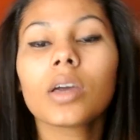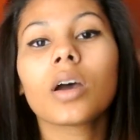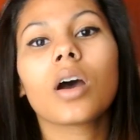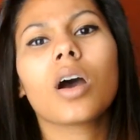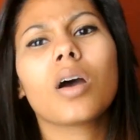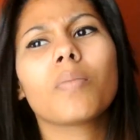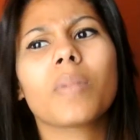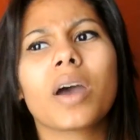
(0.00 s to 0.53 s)

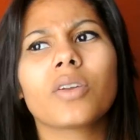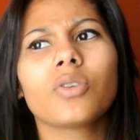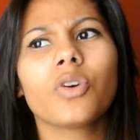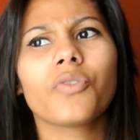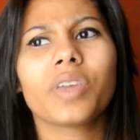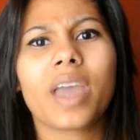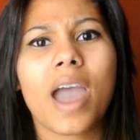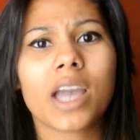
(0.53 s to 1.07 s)
I don't know
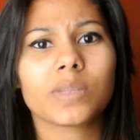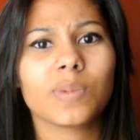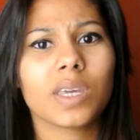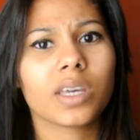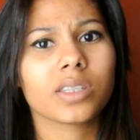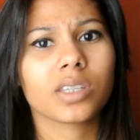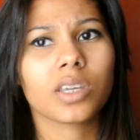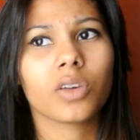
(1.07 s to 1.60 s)
if he asked me
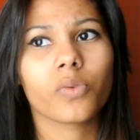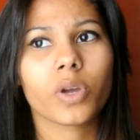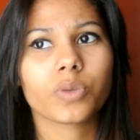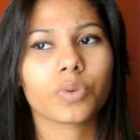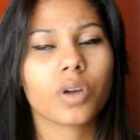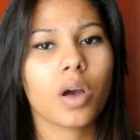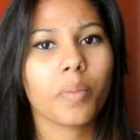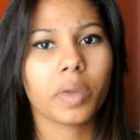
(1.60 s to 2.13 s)
because the Kilroys
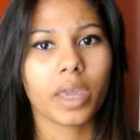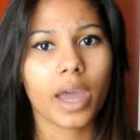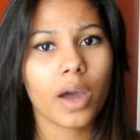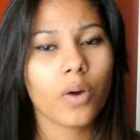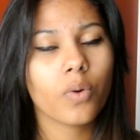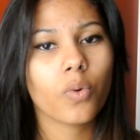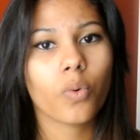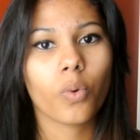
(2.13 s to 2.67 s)
were coming
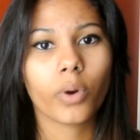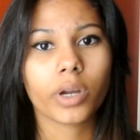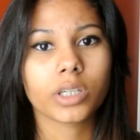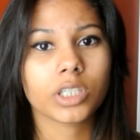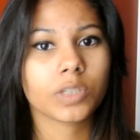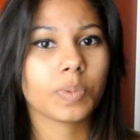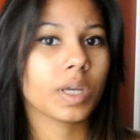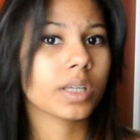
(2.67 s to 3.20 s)
out or
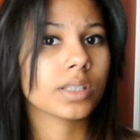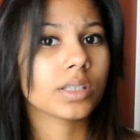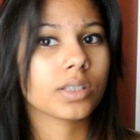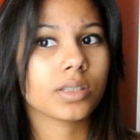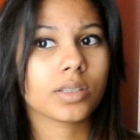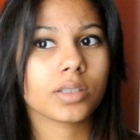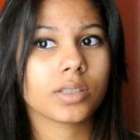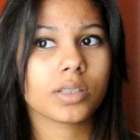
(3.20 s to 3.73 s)
just
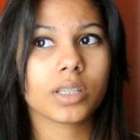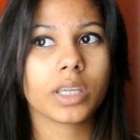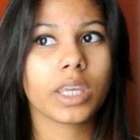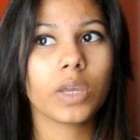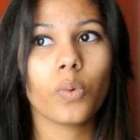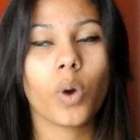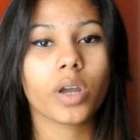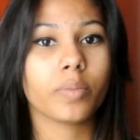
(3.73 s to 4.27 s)
because
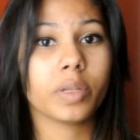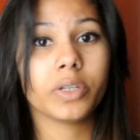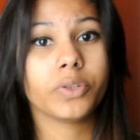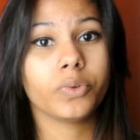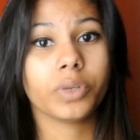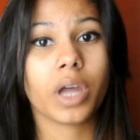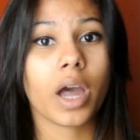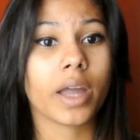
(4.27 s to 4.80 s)
he wanted me to
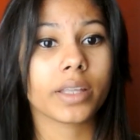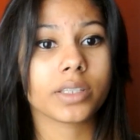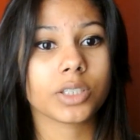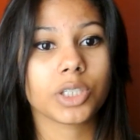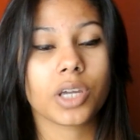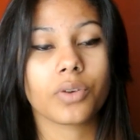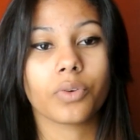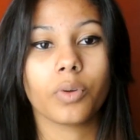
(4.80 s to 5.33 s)
do 9s
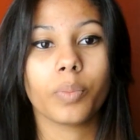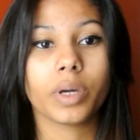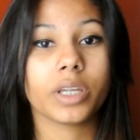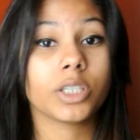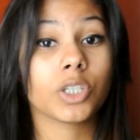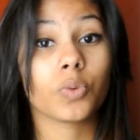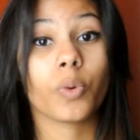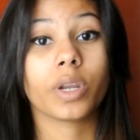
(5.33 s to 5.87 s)
in general, but
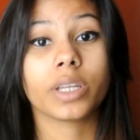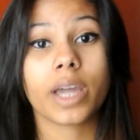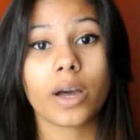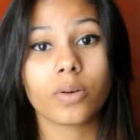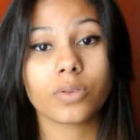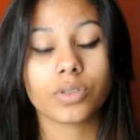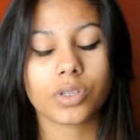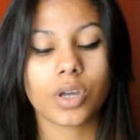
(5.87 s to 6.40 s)
it just worked
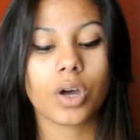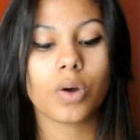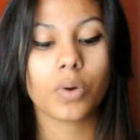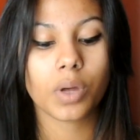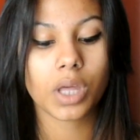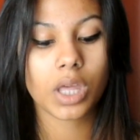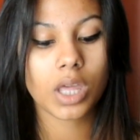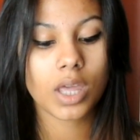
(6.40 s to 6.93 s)
out. So
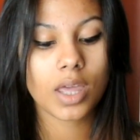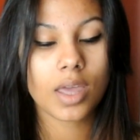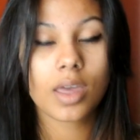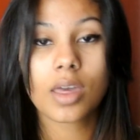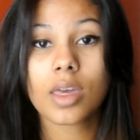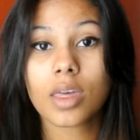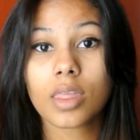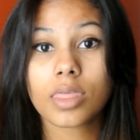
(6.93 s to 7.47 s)

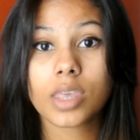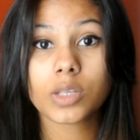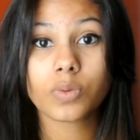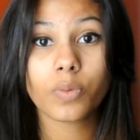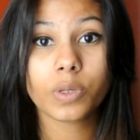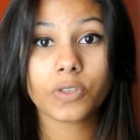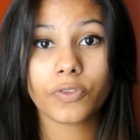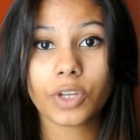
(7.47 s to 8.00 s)
this
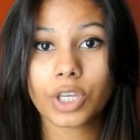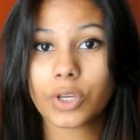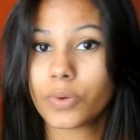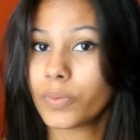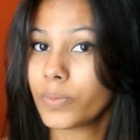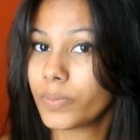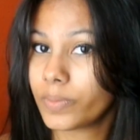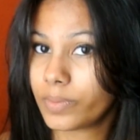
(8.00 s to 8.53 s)
one was for
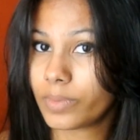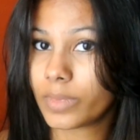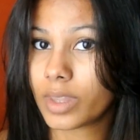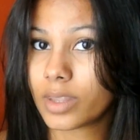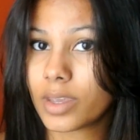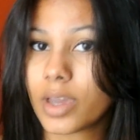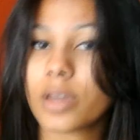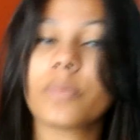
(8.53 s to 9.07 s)
you.
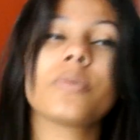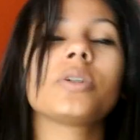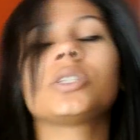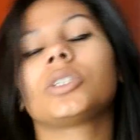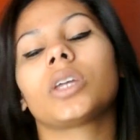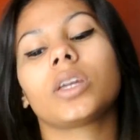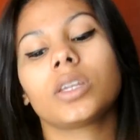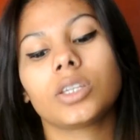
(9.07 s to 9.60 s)
I
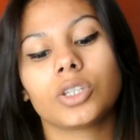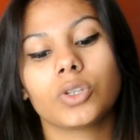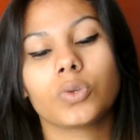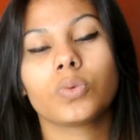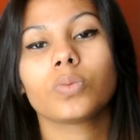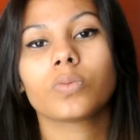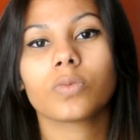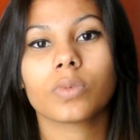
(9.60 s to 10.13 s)
appreciate
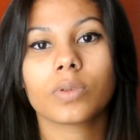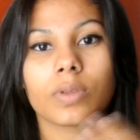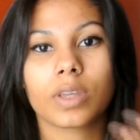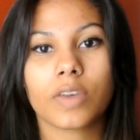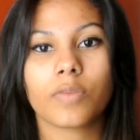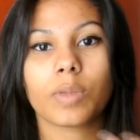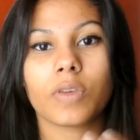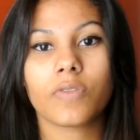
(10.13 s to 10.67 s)
you
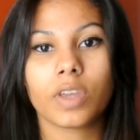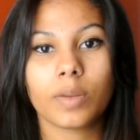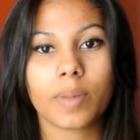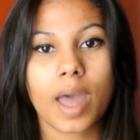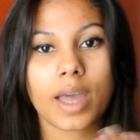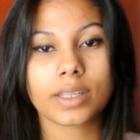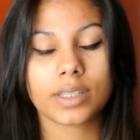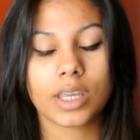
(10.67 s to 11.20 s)
giving me
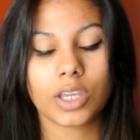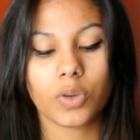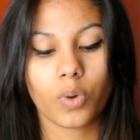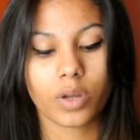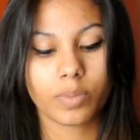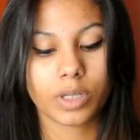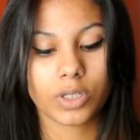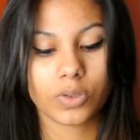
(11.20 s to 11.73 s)
feedback saying you
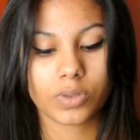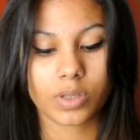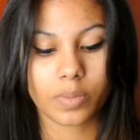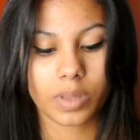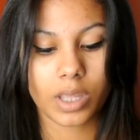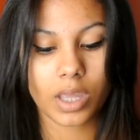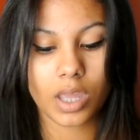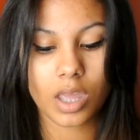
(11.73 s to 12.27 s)
wanted me to do
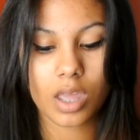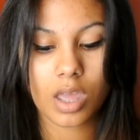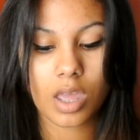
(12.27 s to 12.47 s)
something.